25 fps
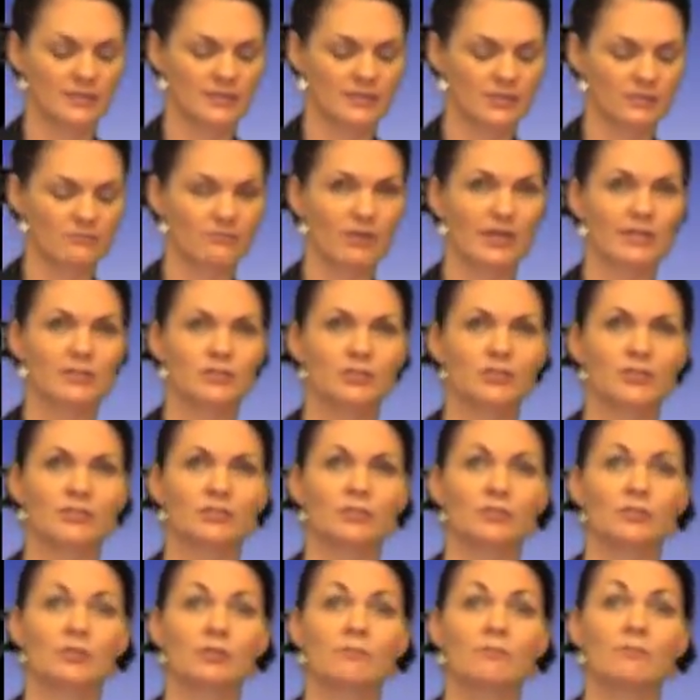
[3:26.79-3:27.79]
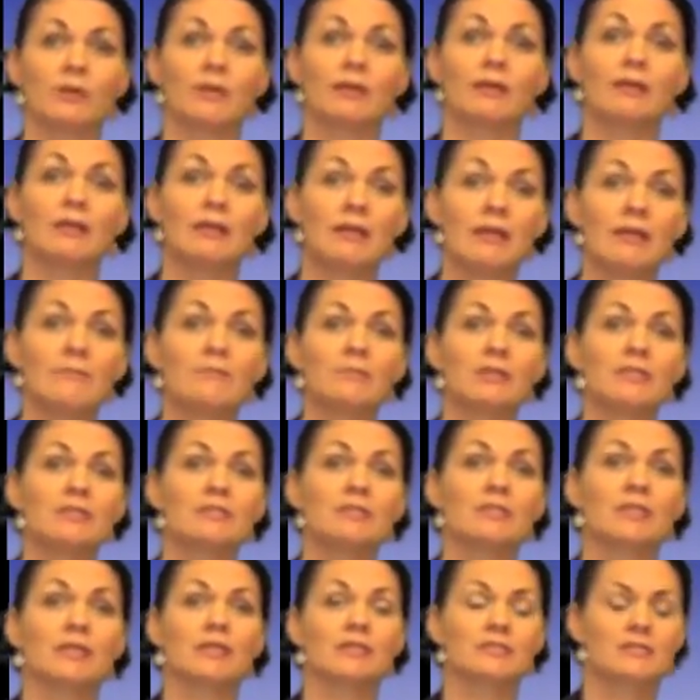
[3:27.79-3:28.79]
alliteration, you can be
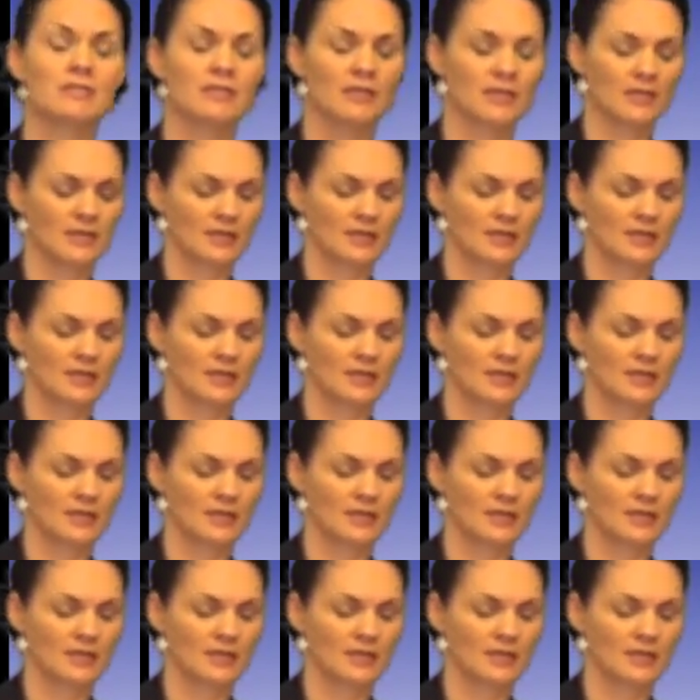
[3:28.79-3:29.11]
limited